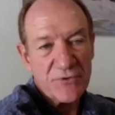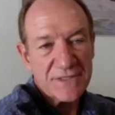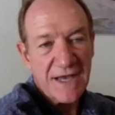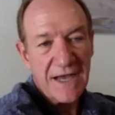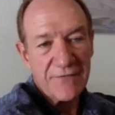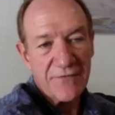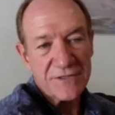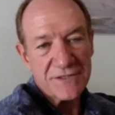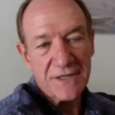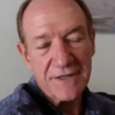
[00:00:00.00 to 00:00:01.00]
side
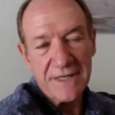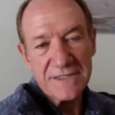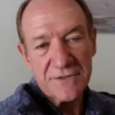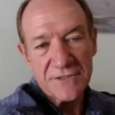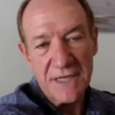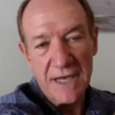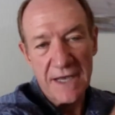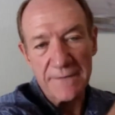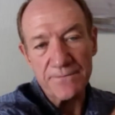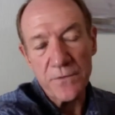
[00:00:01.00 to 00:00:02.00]
versus the distal
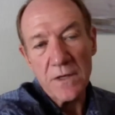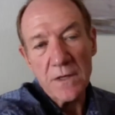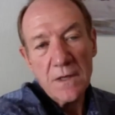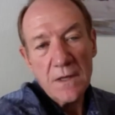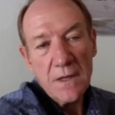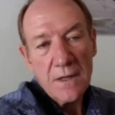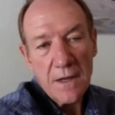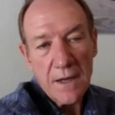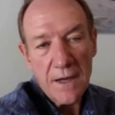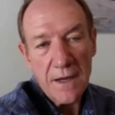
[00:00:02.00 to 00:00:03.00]
side.
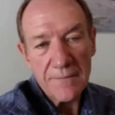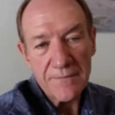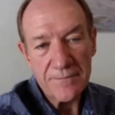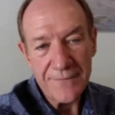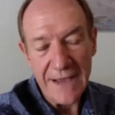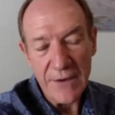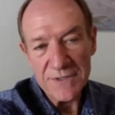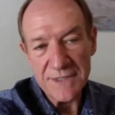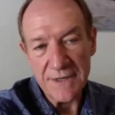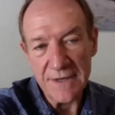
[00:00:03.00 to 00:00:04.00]
That
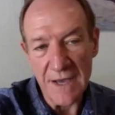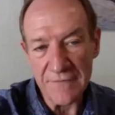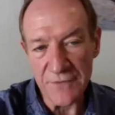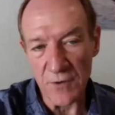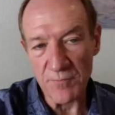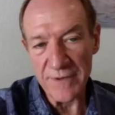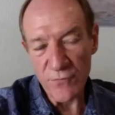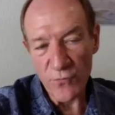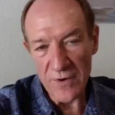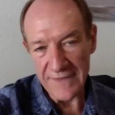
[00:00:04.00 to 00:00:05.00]
wasn't enough, though.
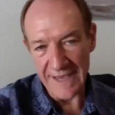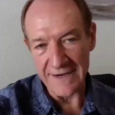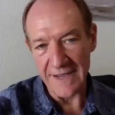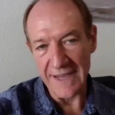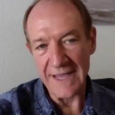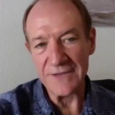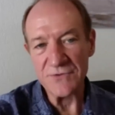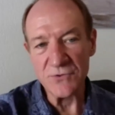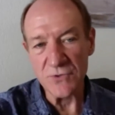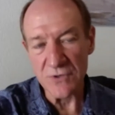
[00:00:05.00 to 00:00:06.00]
Before that, I had
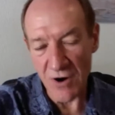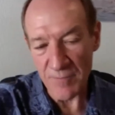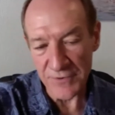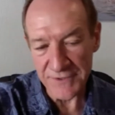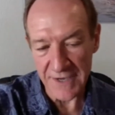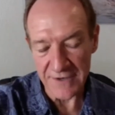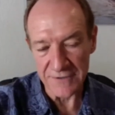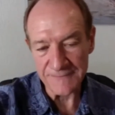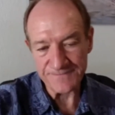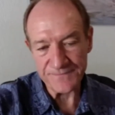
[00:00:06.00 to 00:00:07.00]
dual carpal
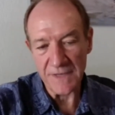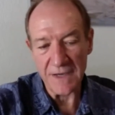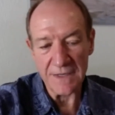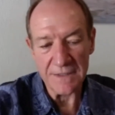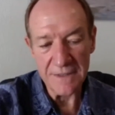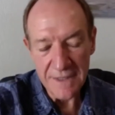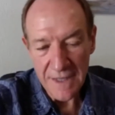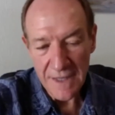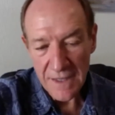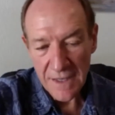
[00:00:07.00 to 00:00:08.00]
tunnel
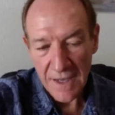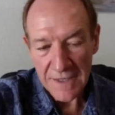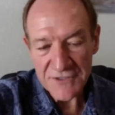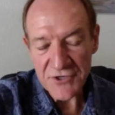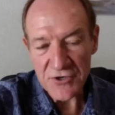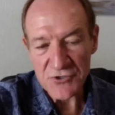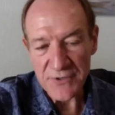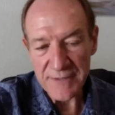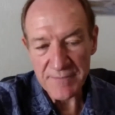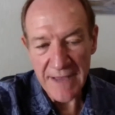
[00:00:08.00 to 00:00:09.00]

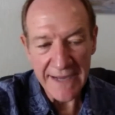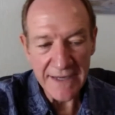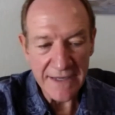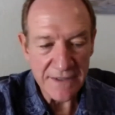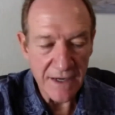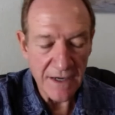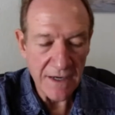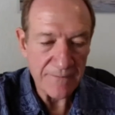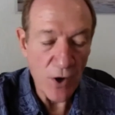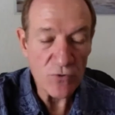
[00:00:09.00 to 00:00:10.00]
surgery back in
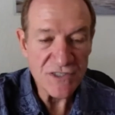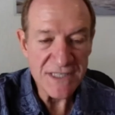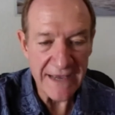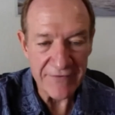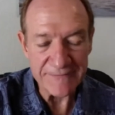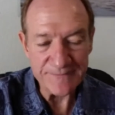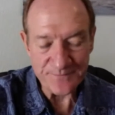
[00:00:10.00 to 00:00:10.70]
2007.